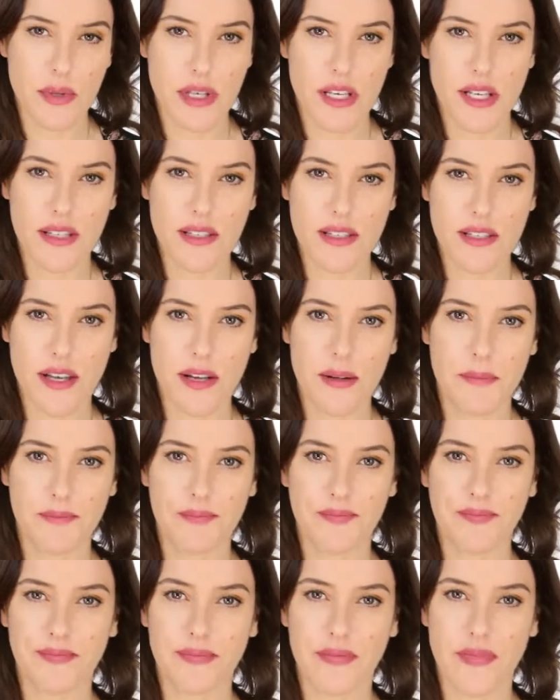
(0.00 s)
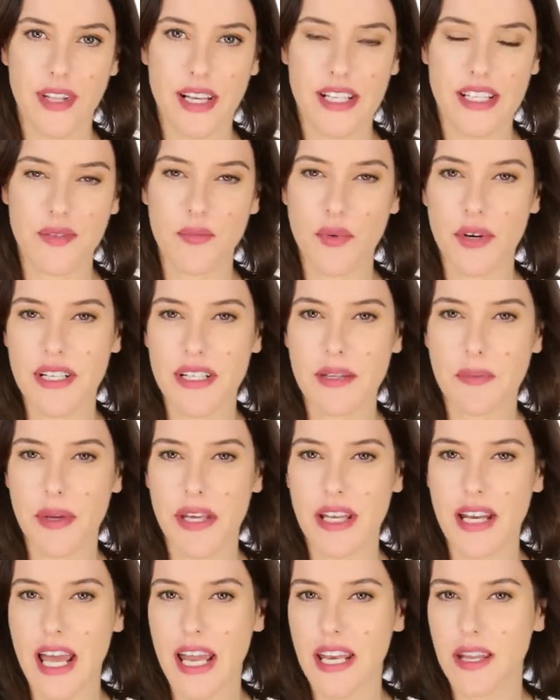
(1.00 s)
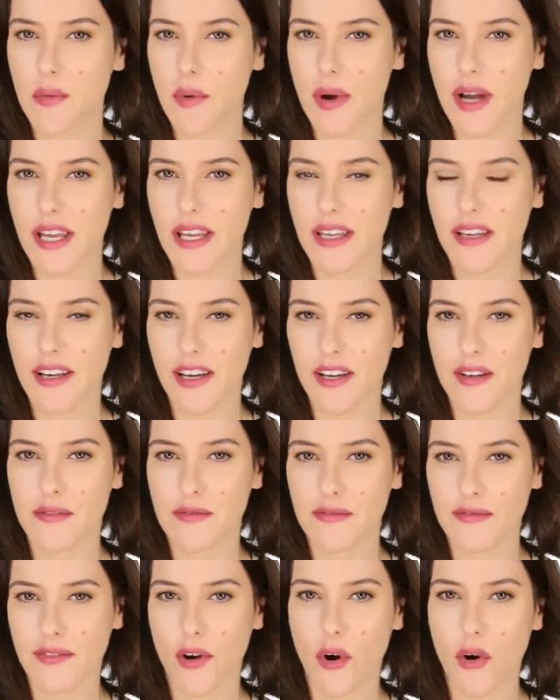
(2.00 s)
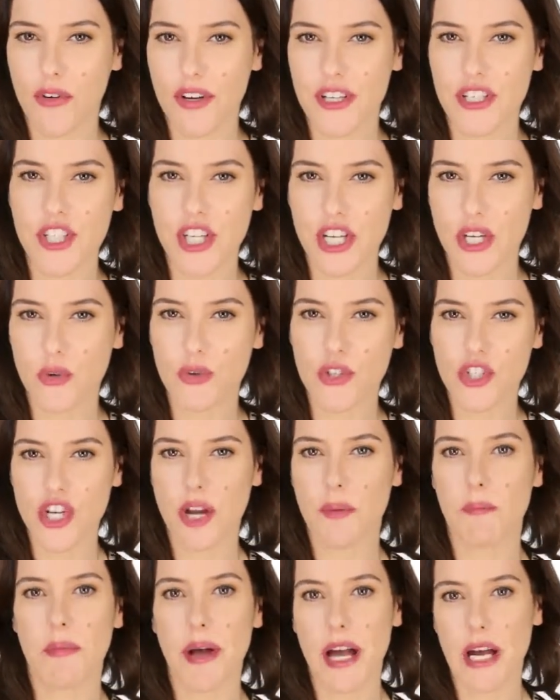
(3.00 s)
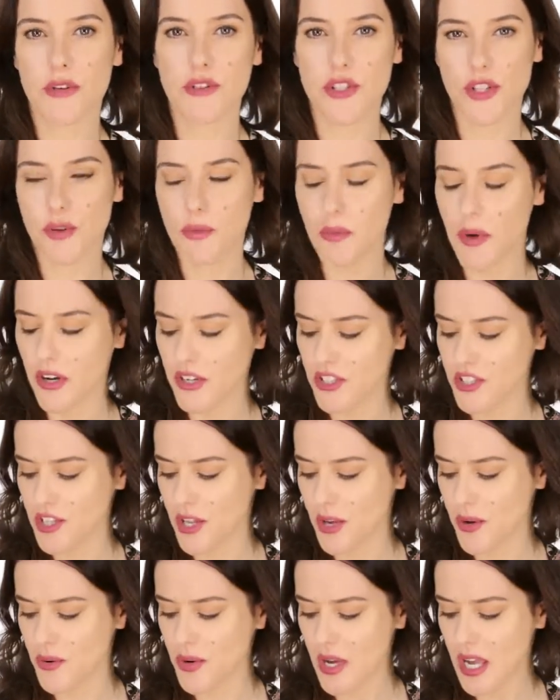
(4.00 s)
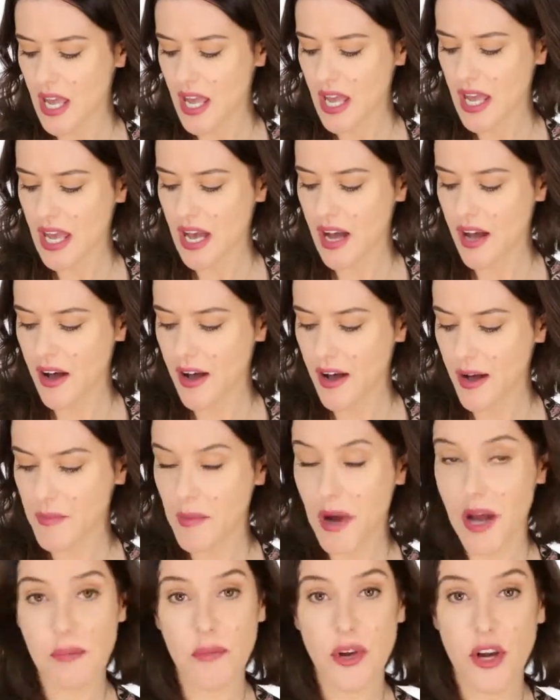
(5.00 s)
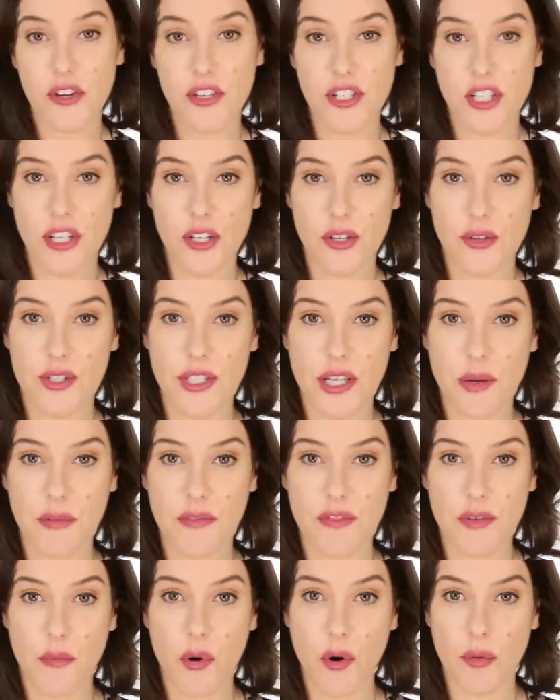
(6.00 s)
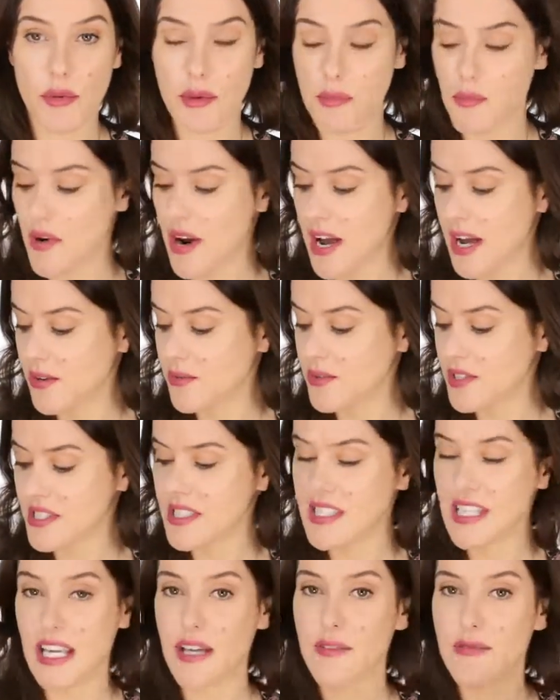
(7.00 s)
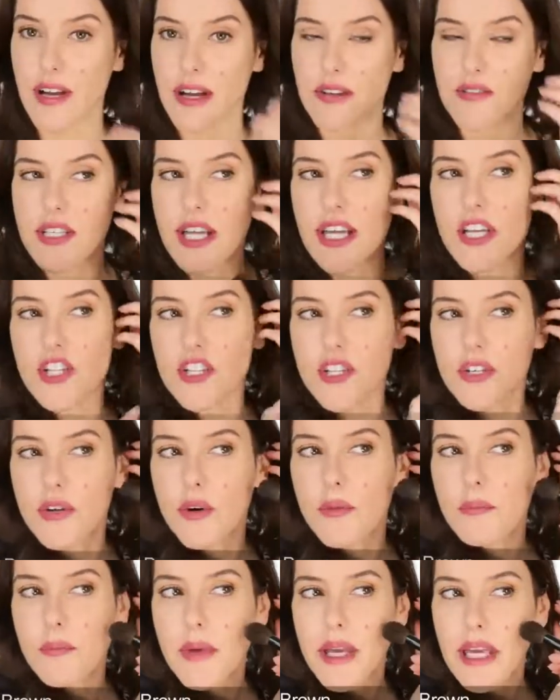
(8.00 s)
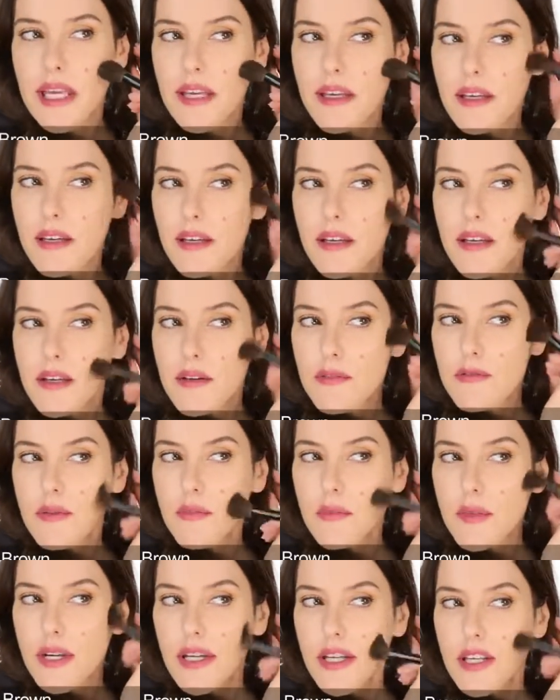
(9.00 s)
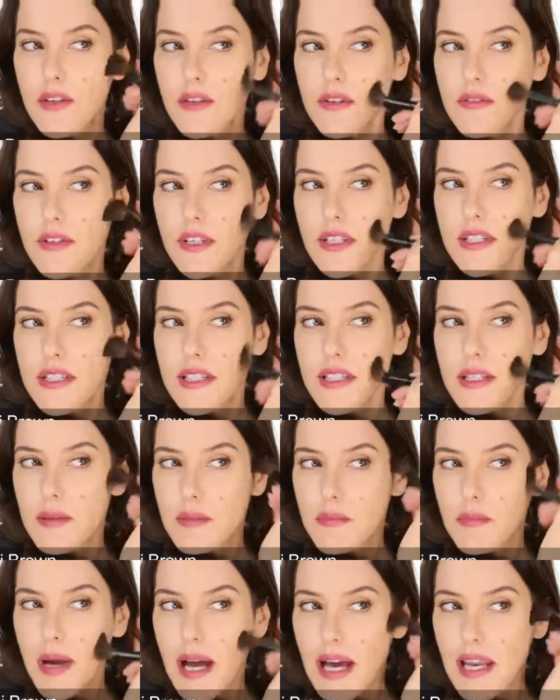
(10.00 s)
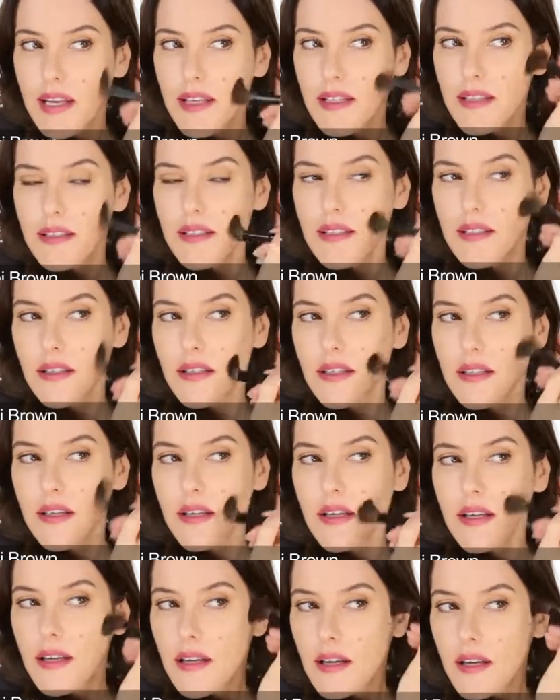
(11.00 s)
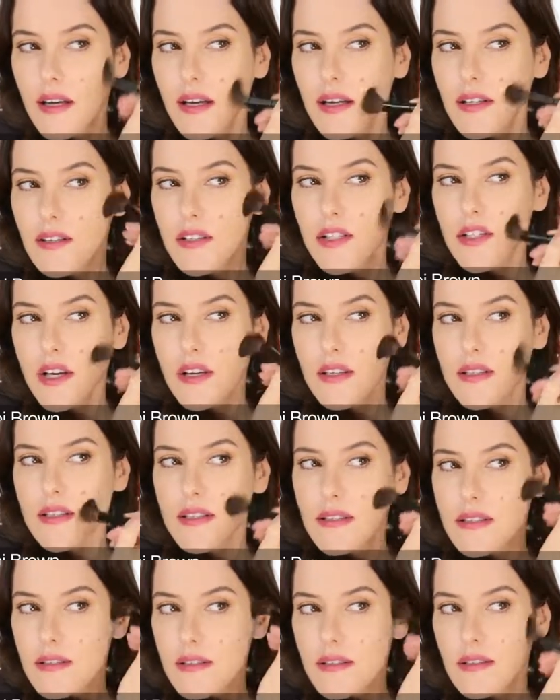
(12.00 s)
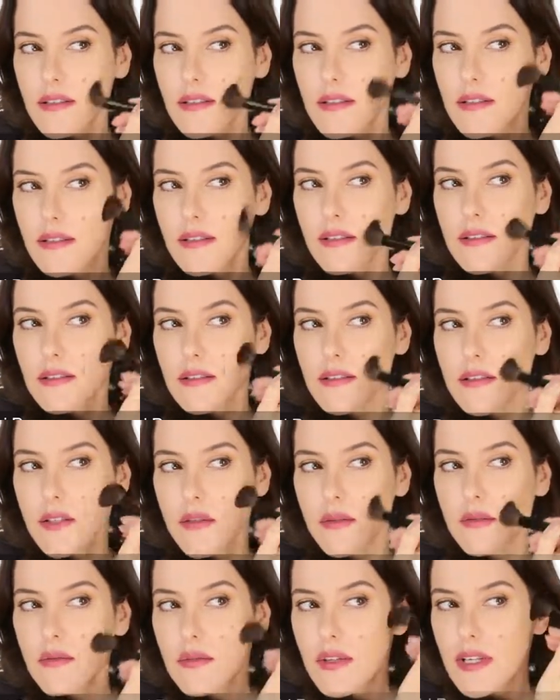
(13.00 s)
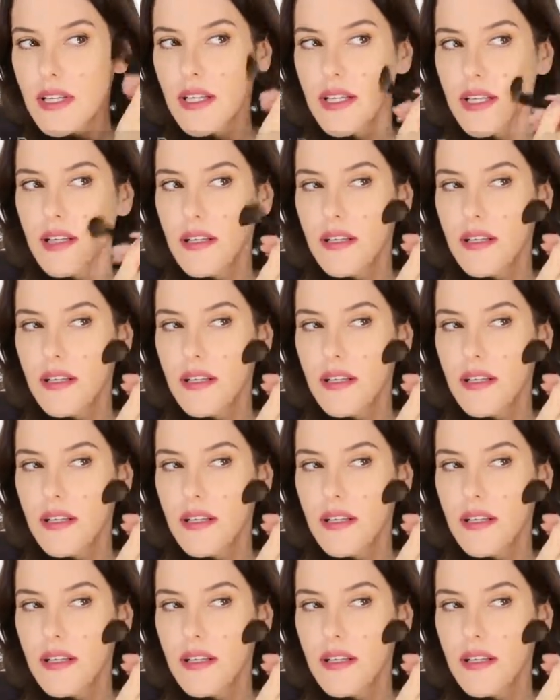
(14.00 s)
just because I didn't want it to be in any way kind of orangey or jump out too much. So I'm going to use some of the Bobbi Brown Stick Foundation on me from my university palette, and just do really